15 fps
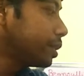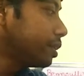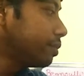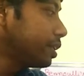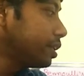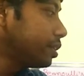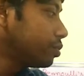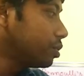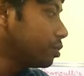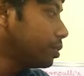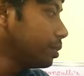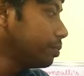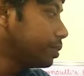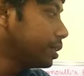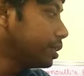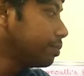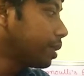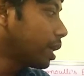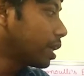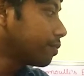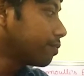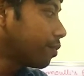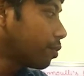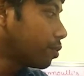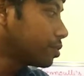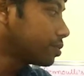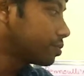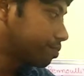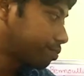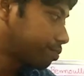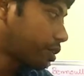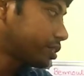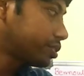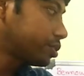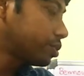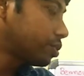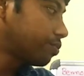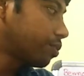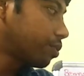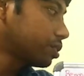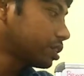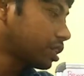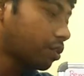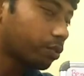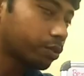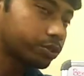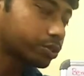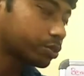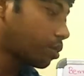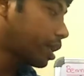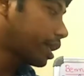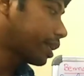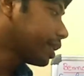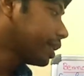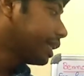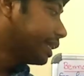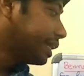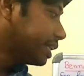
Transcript: PV will be V by 4.04 the whole square.